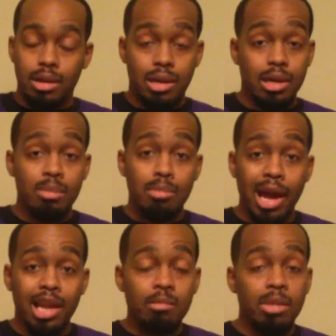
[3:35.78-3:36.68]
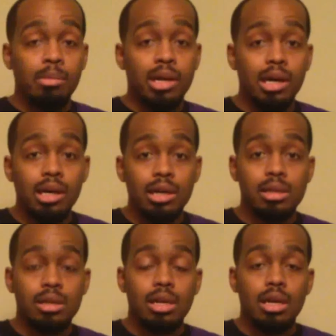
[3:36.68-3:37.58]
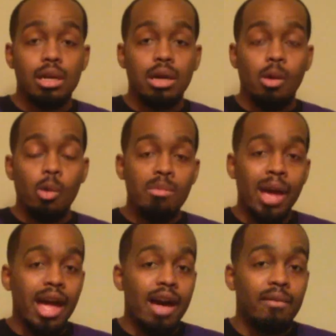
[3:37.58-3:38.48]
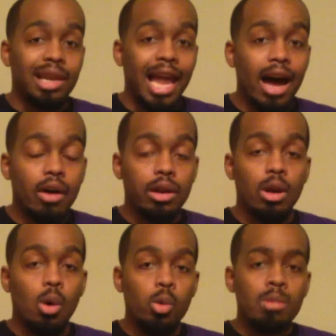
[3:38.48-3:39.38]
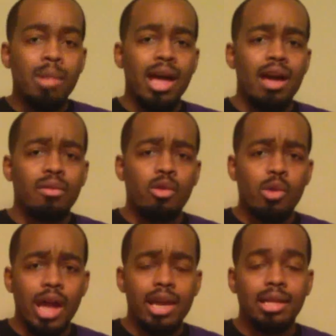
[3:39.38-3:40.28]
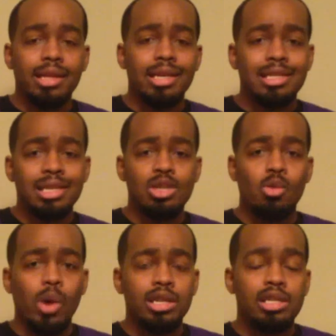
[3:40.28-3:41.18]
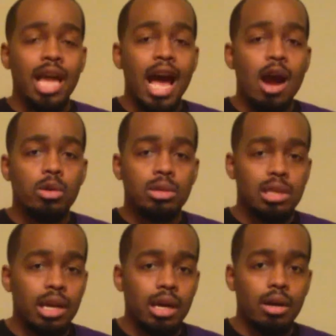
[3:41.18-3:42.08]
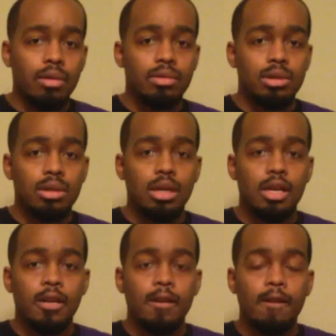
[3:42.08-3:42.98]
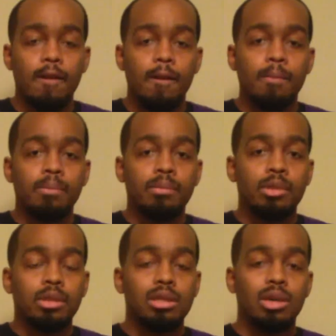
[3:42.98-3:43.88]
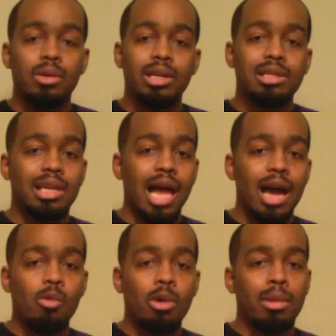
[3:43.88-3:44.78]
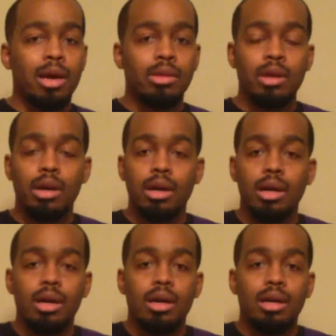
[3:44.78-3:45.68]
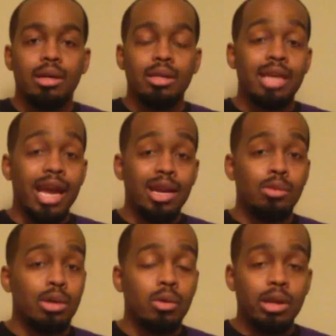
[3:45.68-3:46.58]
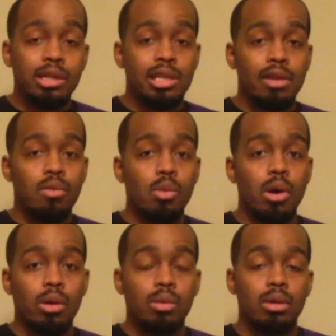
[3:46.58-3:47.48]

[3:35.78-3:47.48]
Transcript: could mainly be because we may have allowed it, or we may have created that situation ourselves. So it's a lot of women out there, they don't know their self-worth.